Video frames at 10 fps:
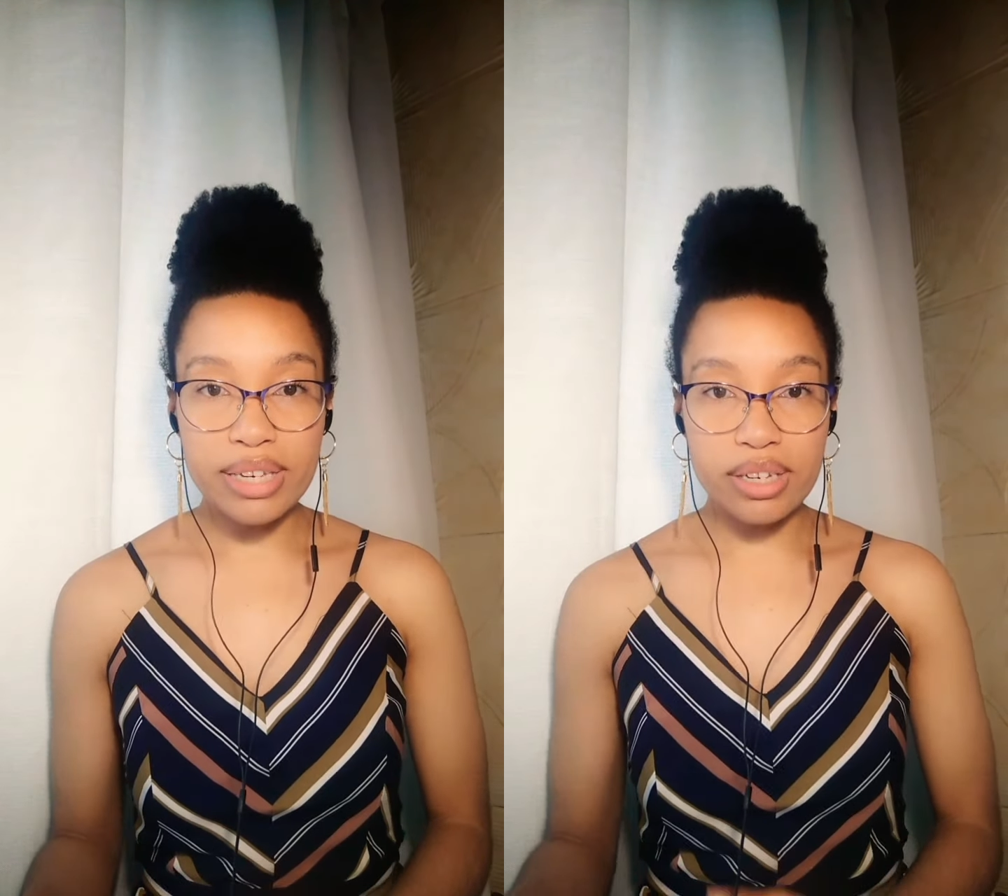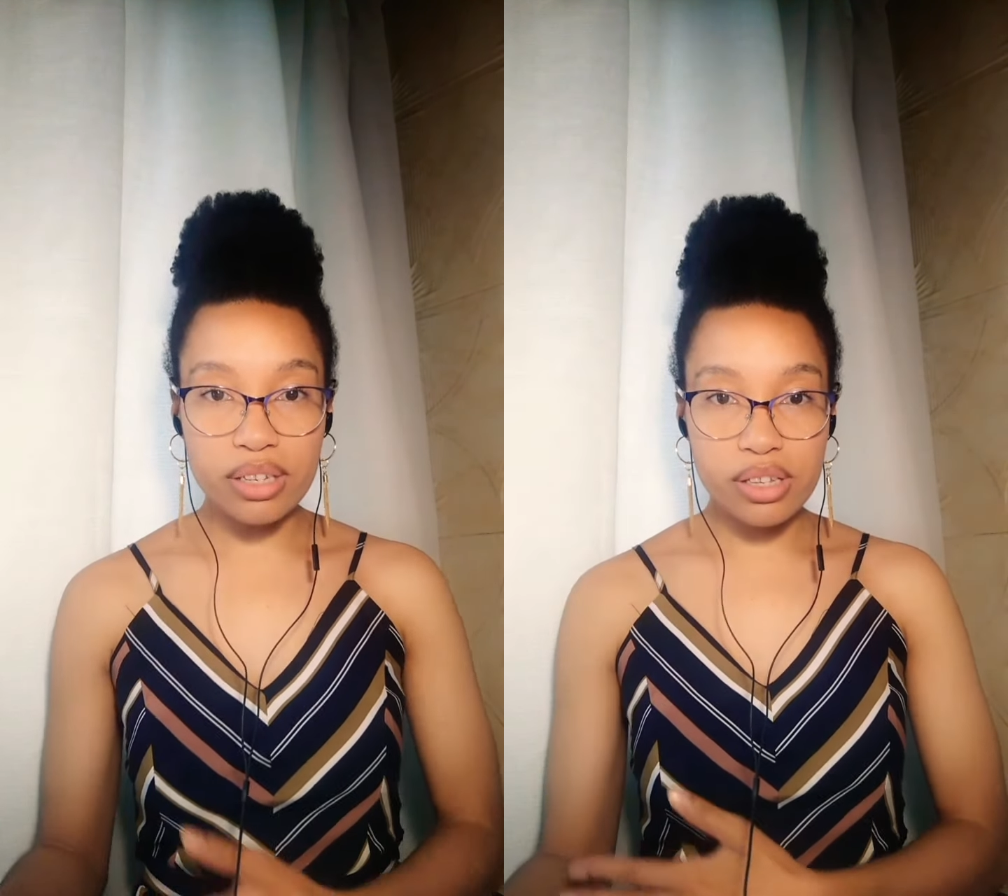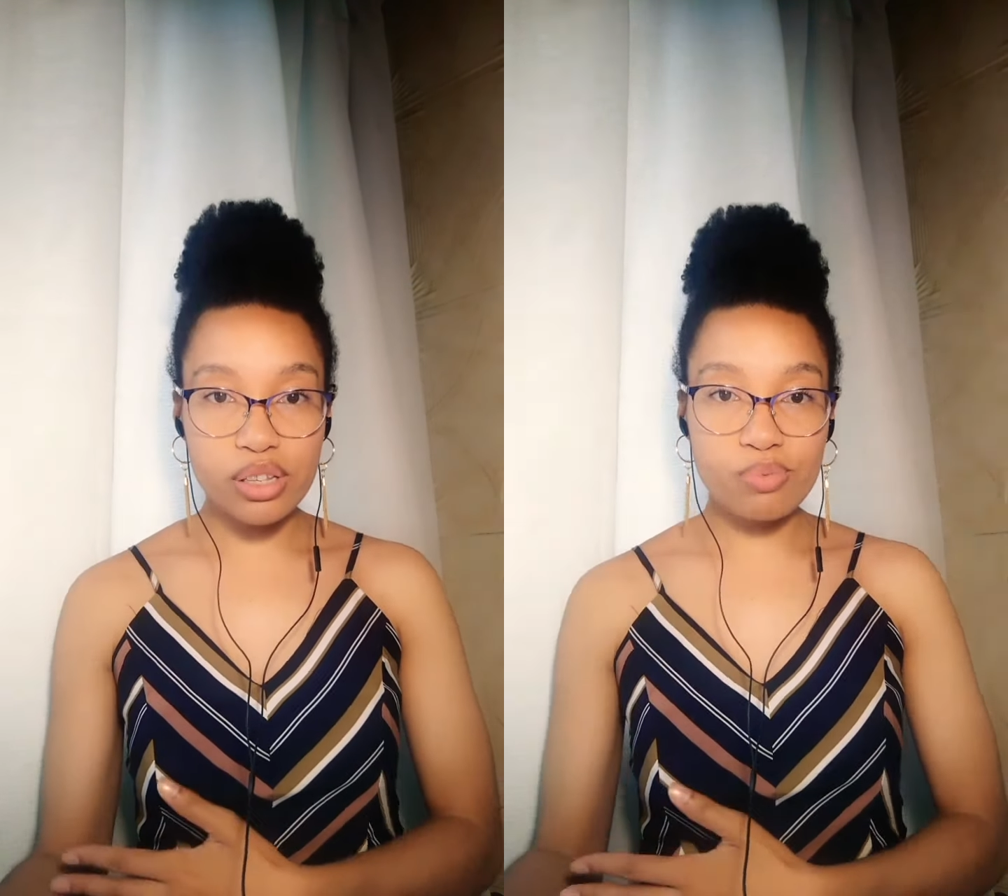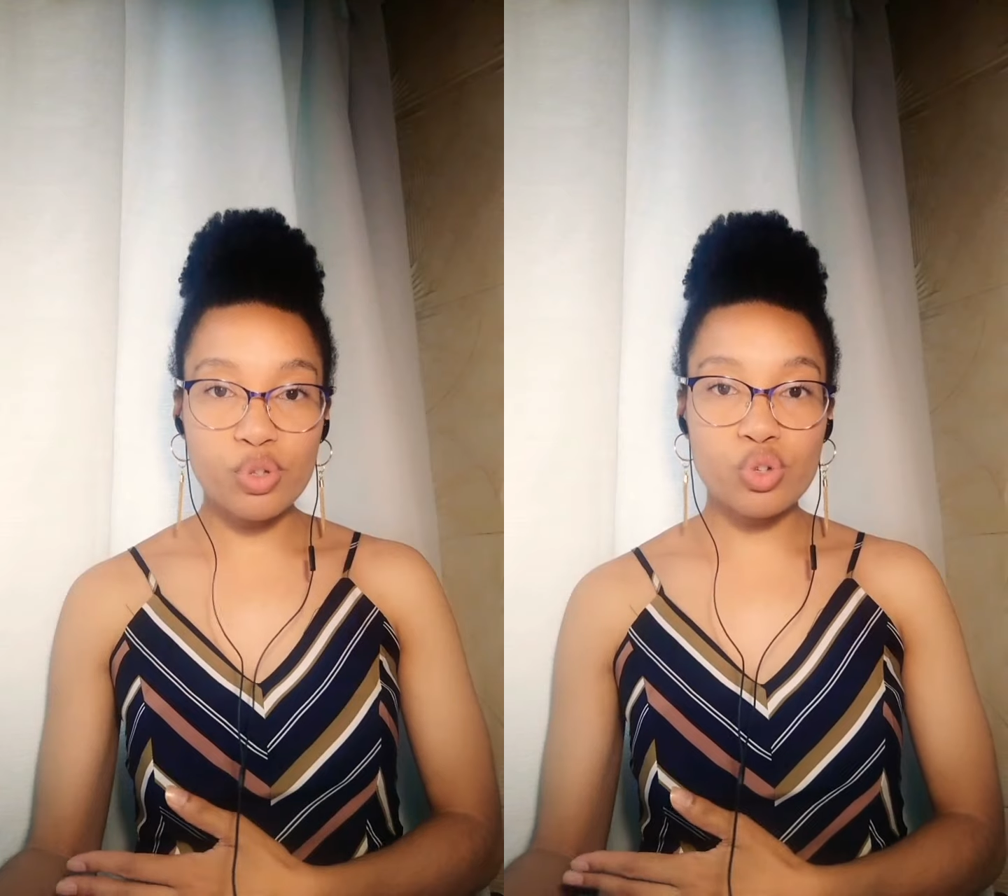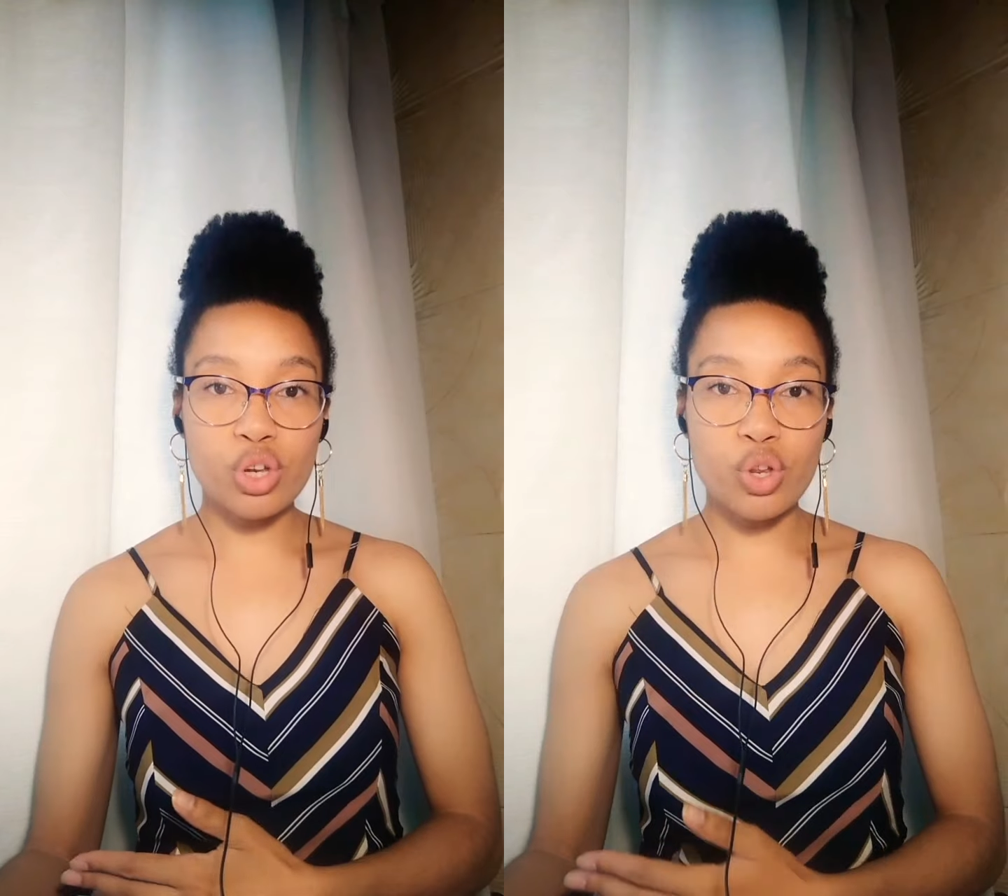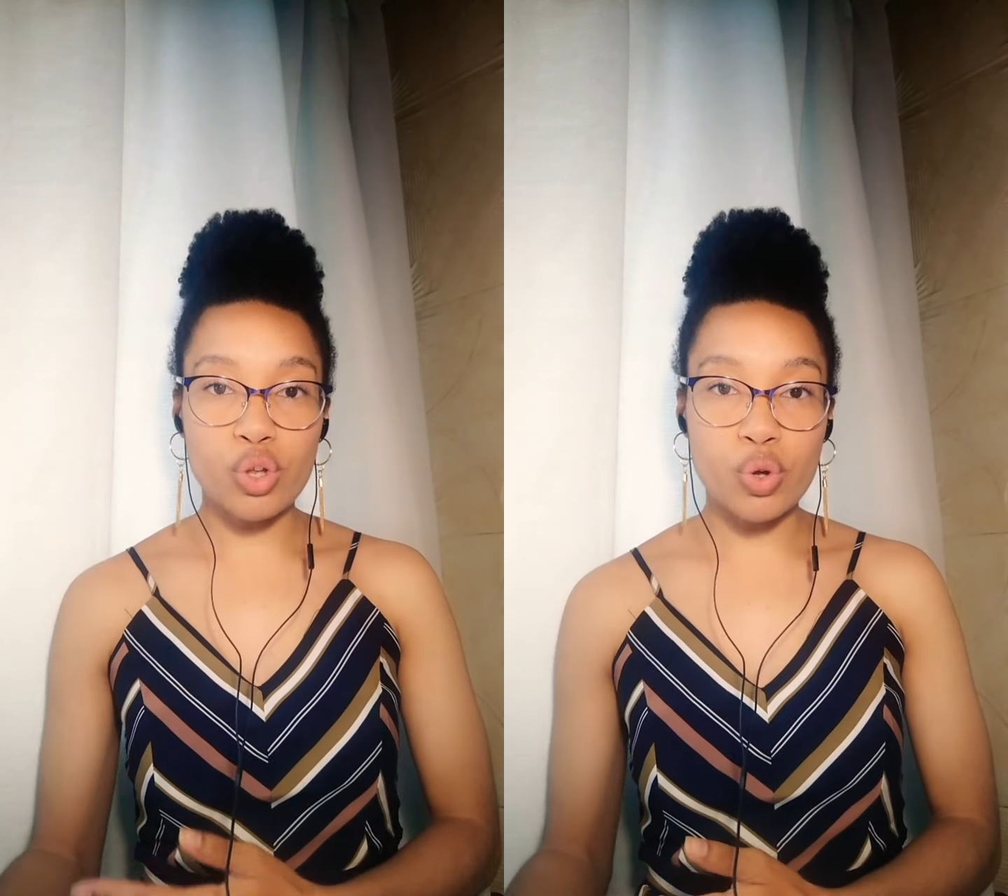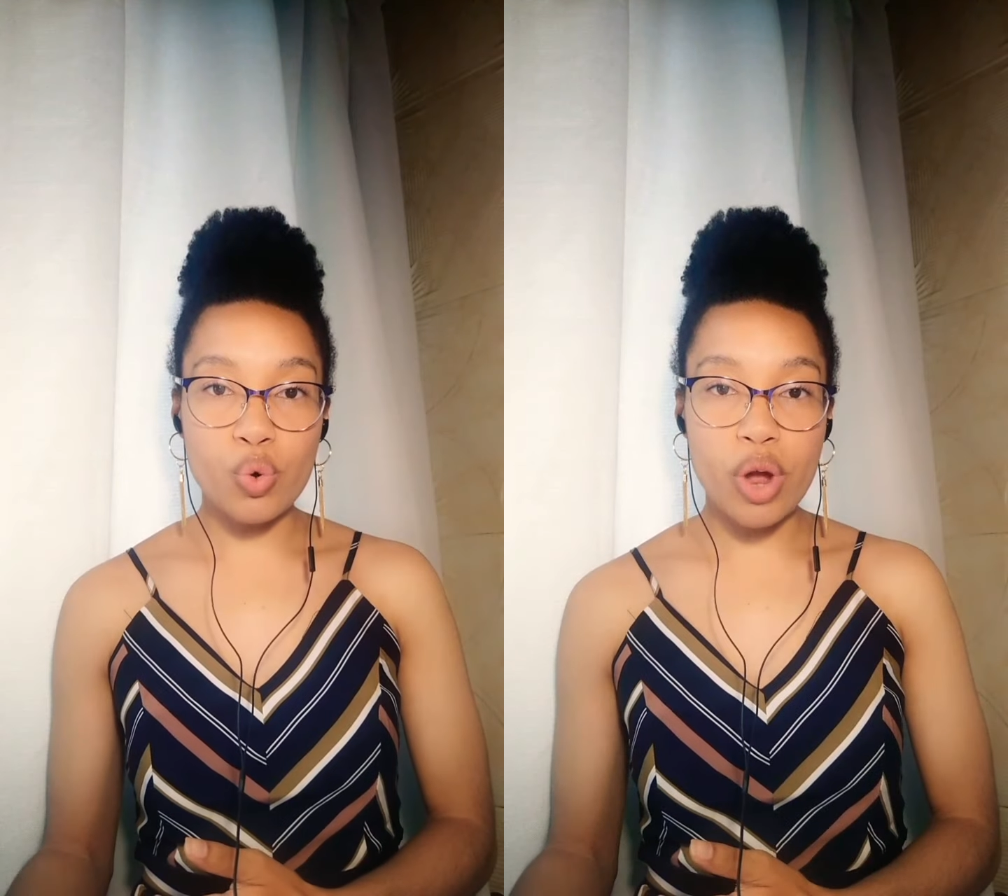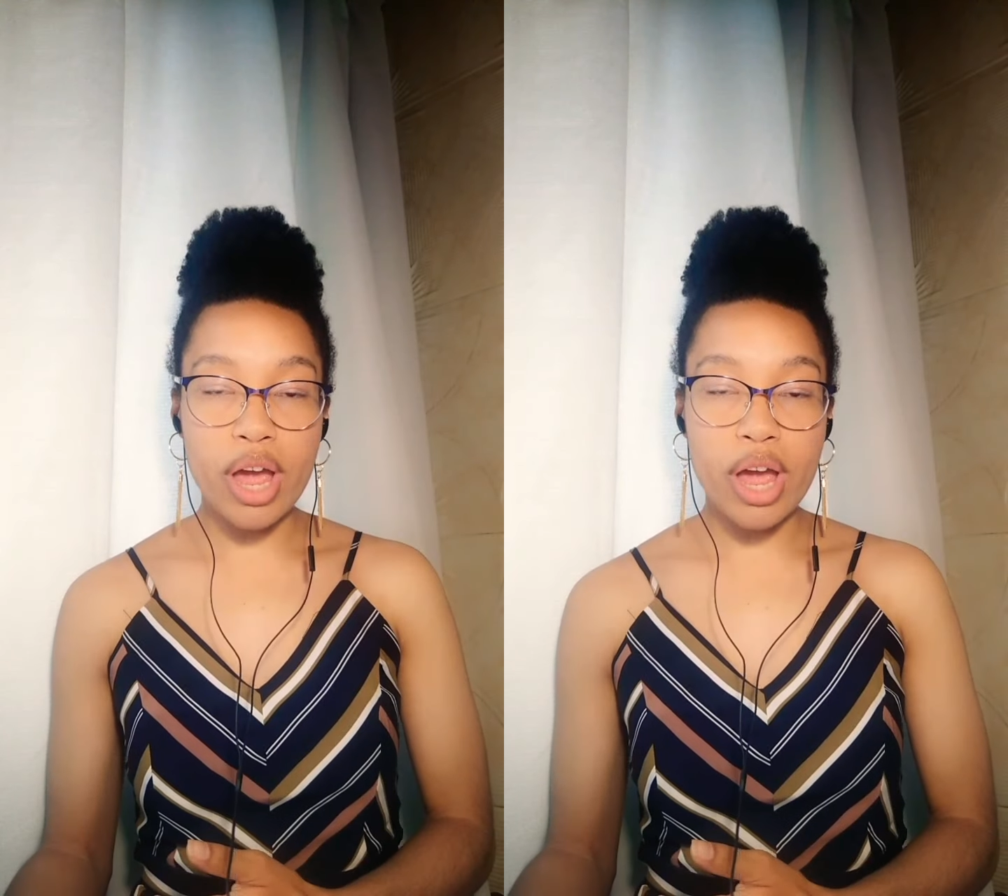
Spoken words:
distance between you